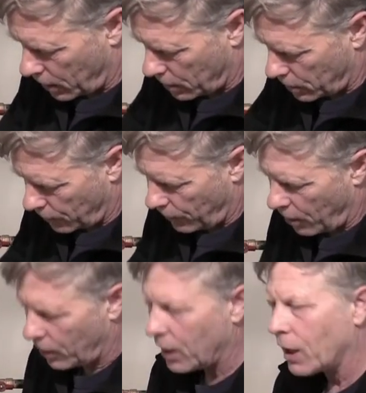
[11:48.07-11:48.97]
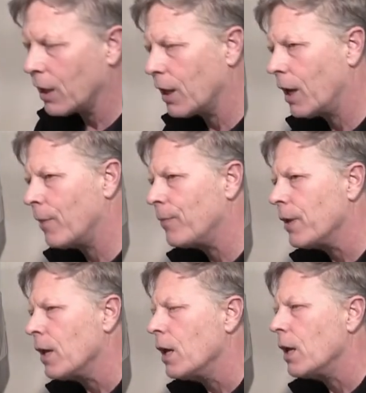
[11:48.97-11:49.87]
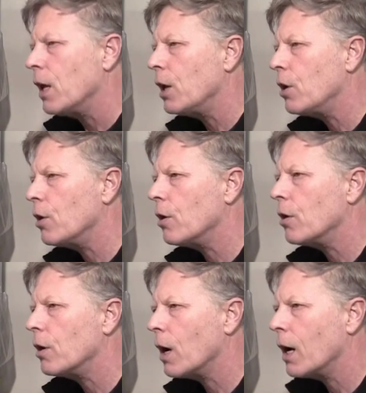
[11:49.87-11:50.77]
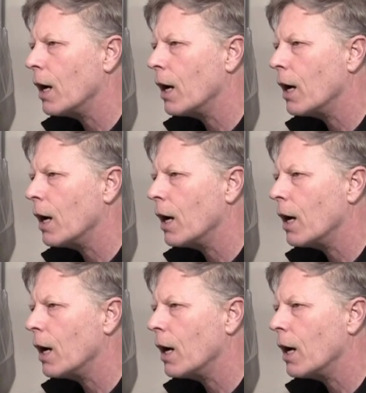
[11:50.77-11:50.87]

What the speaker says: yes, I found it. And then in your